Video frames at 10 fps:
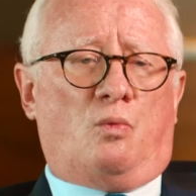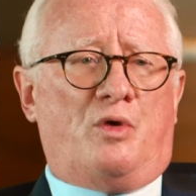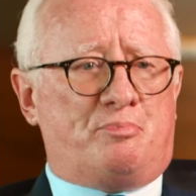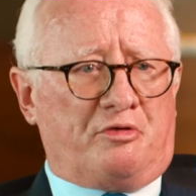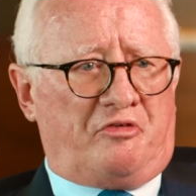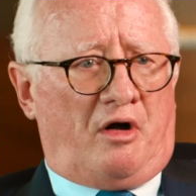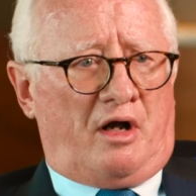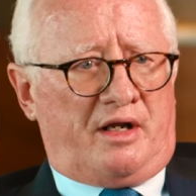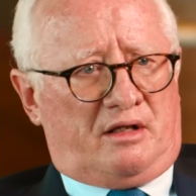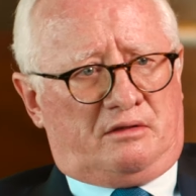We
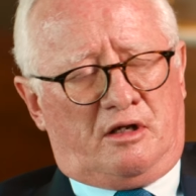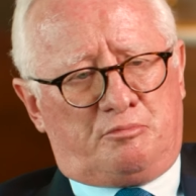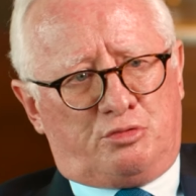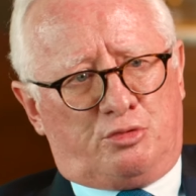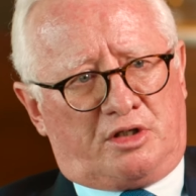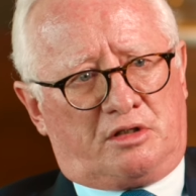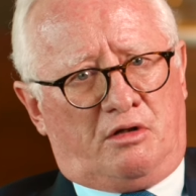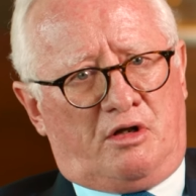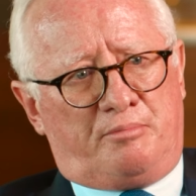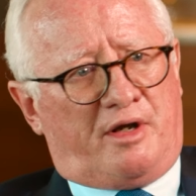provide a broader
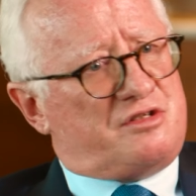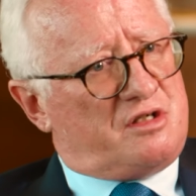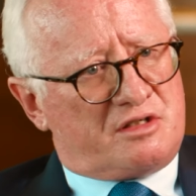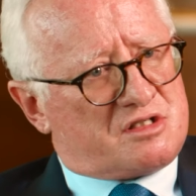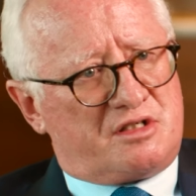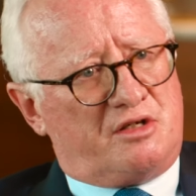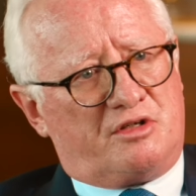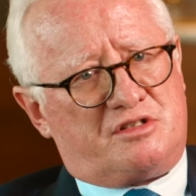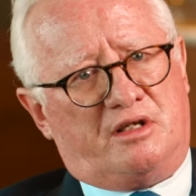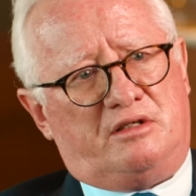client base. You can see
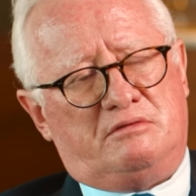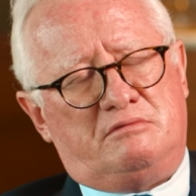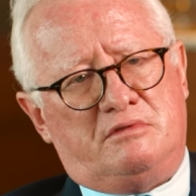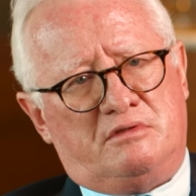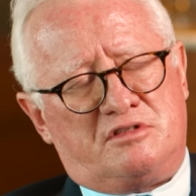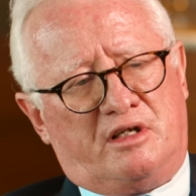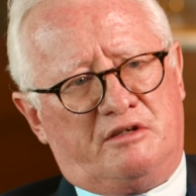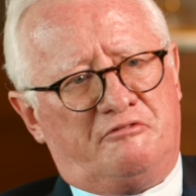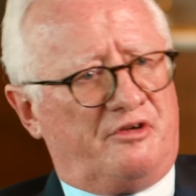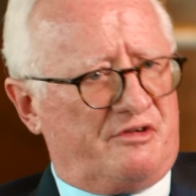I take
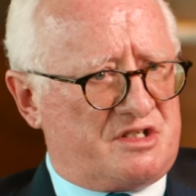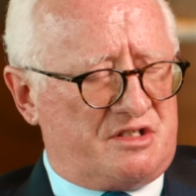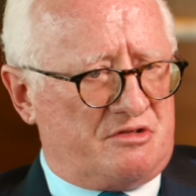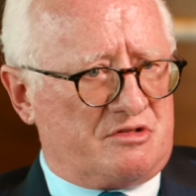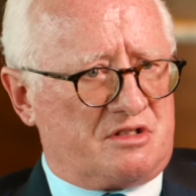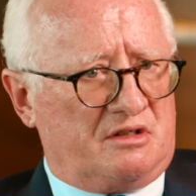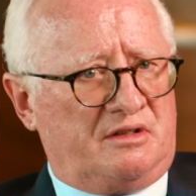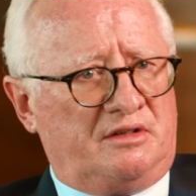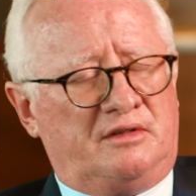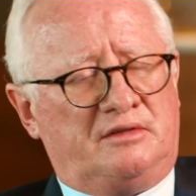it very seriously.